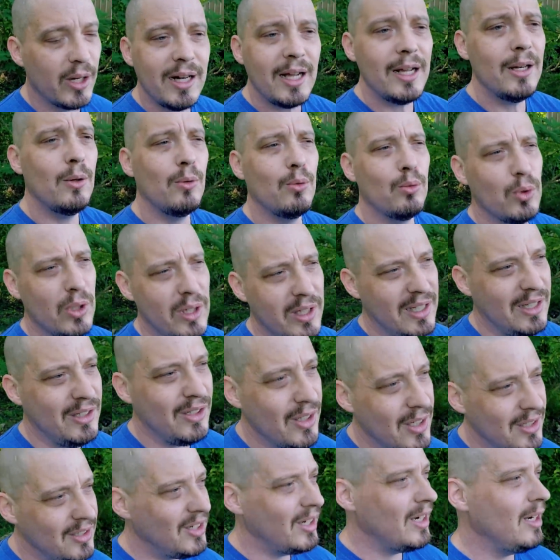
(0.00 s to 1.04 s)
and I don't really
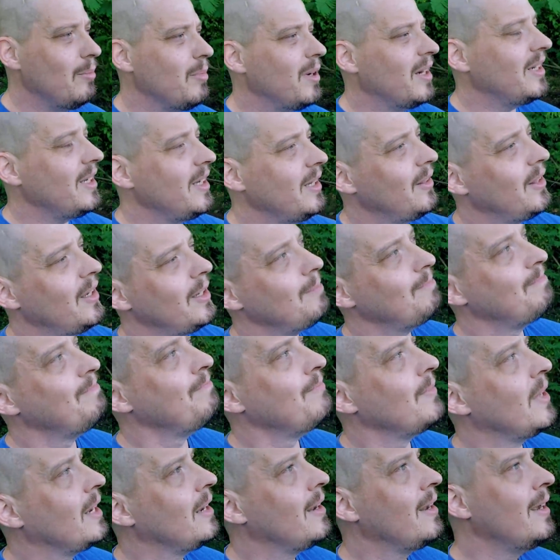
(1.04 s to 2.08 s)
judge anybody that
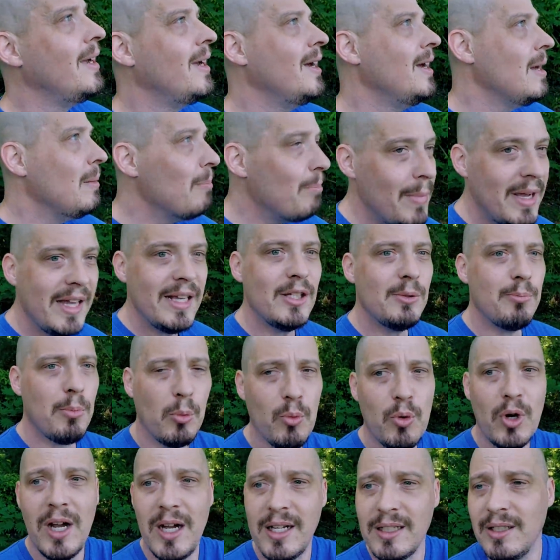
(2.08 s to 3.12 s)
makes
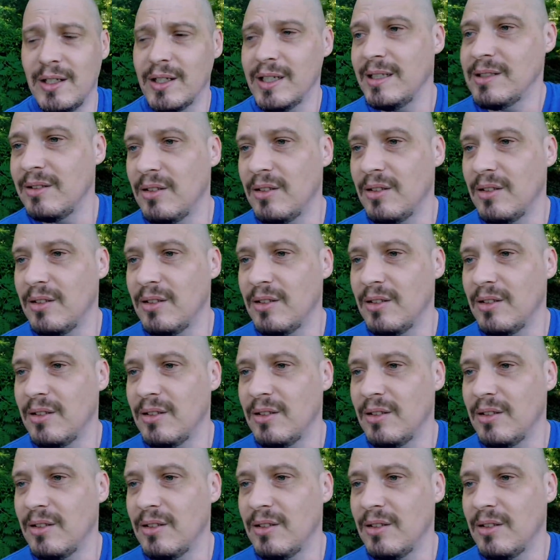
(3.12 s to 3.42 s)
proprietary